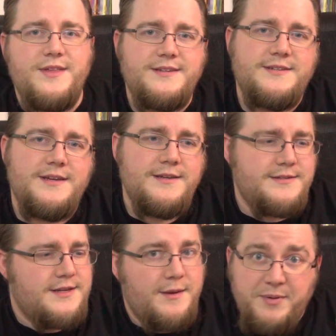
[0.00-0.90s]
This
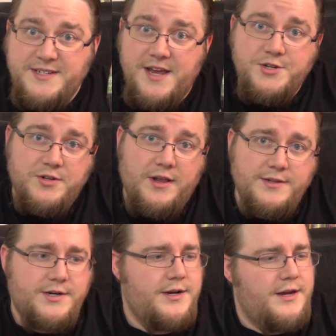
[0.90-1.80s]
is a potential
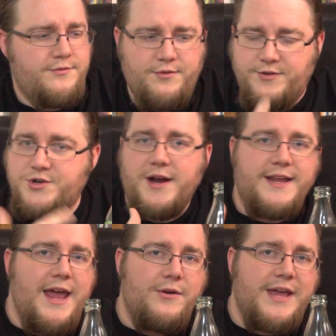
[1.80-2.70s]
alternative. If you're trying
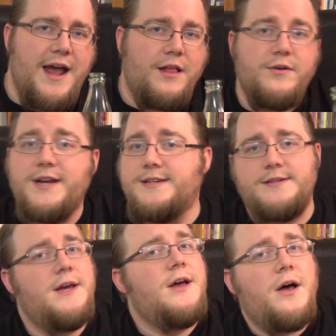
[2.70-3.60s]
to count
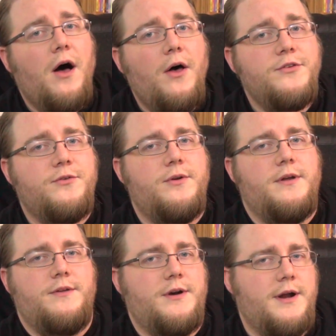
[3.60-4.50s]
calories, also
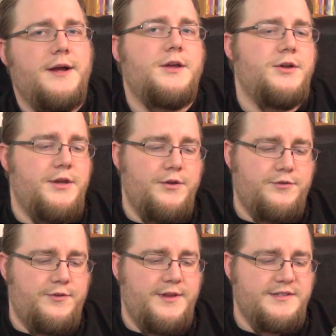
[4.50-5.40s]
another good use
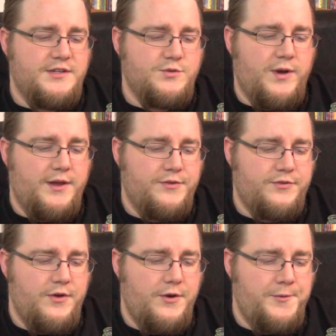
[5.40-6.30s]
for this as well.
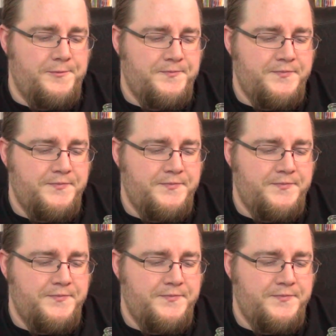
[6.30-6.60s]
So